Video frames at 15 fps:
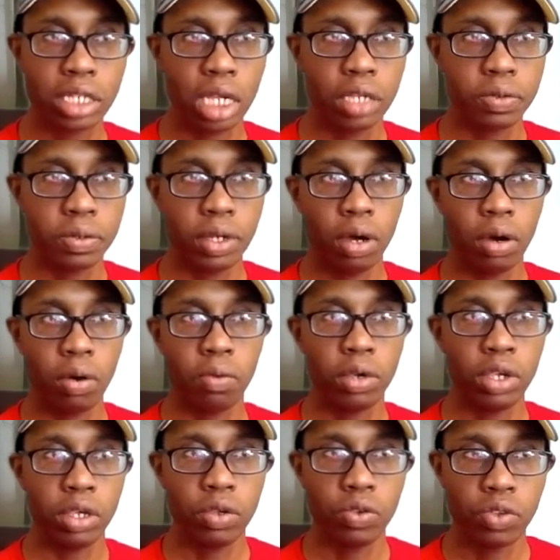of times we don't.
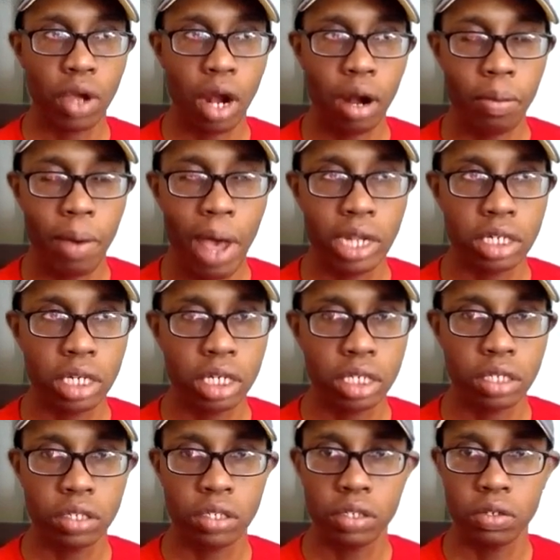We use our
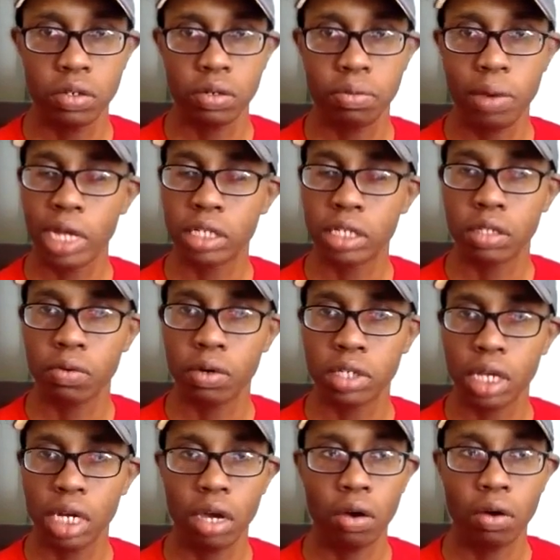imagination to imagine the
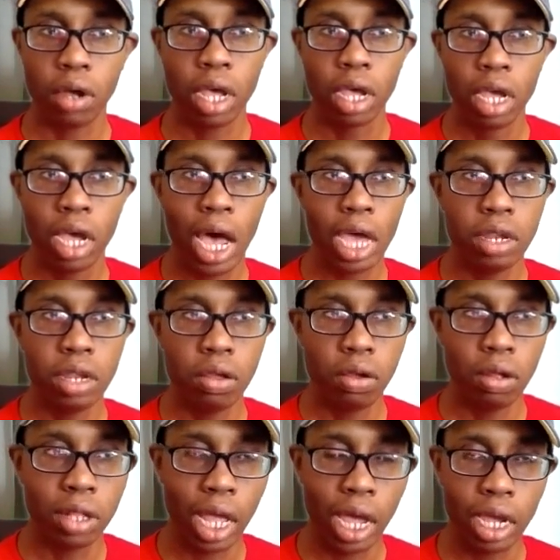worst. I know I
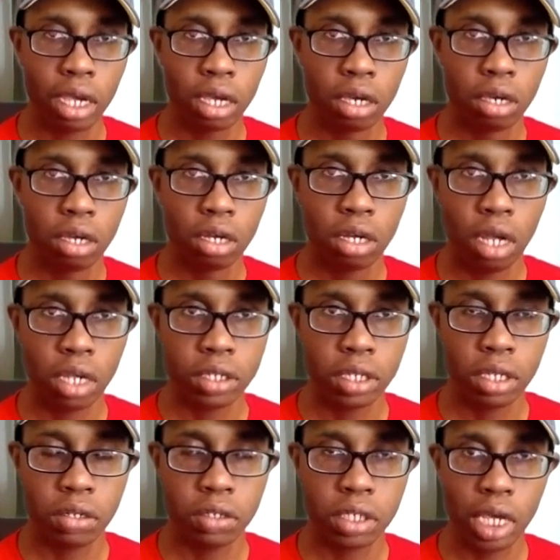do. Like I'll
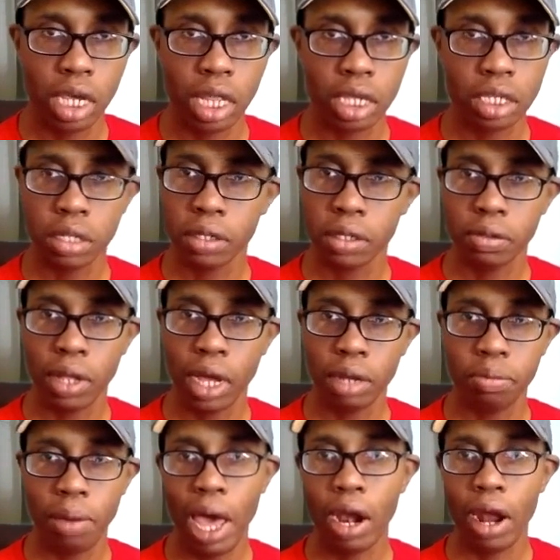sit there and say like something
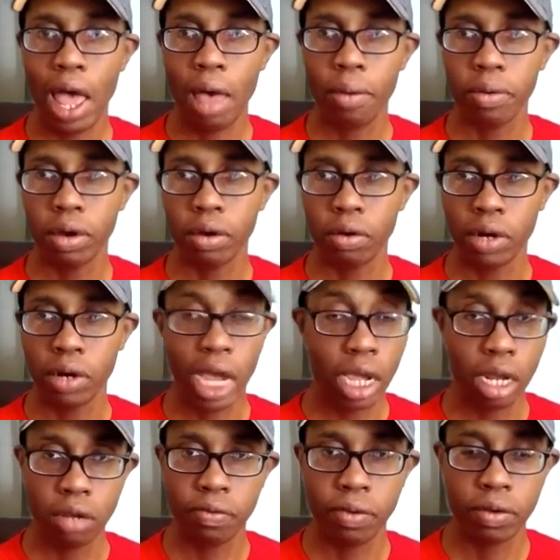like bad will happen or
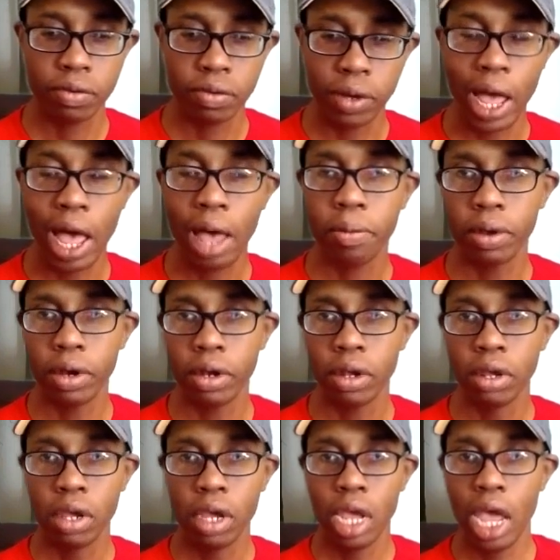negative will happen,
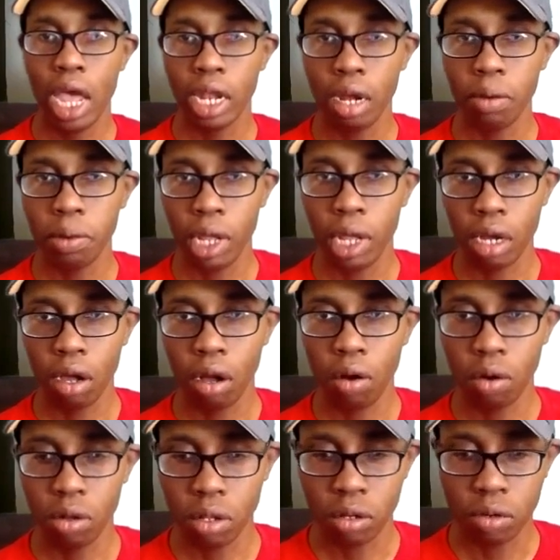and I'll be like,
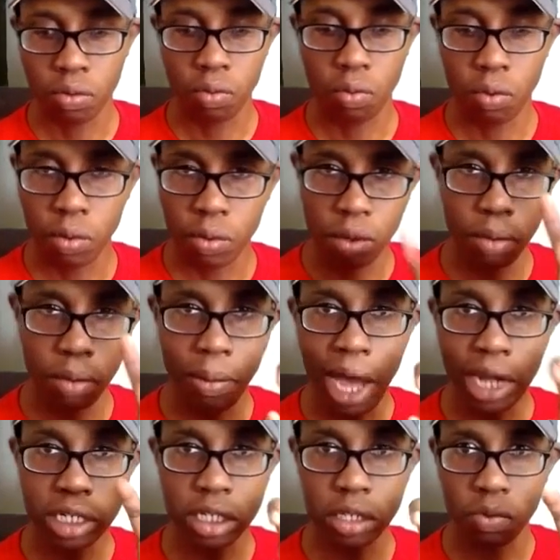oh,
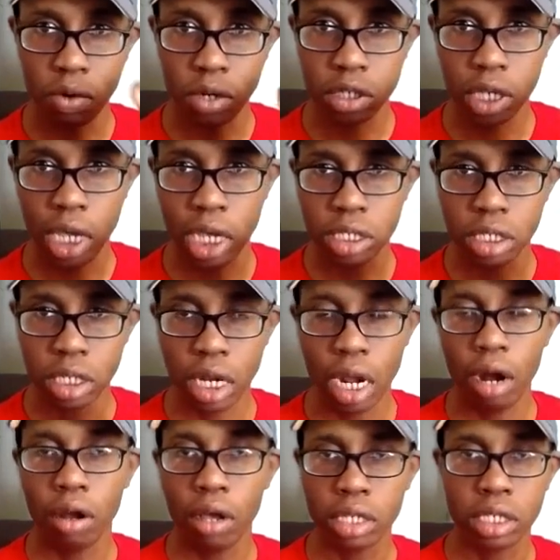imagine the worst case
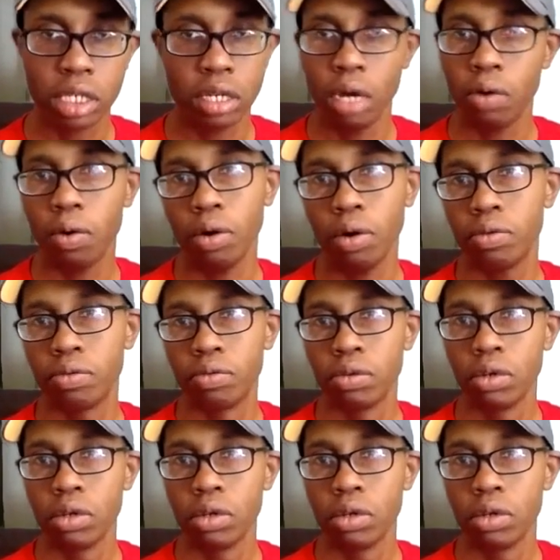scenario. I'll say no. Well,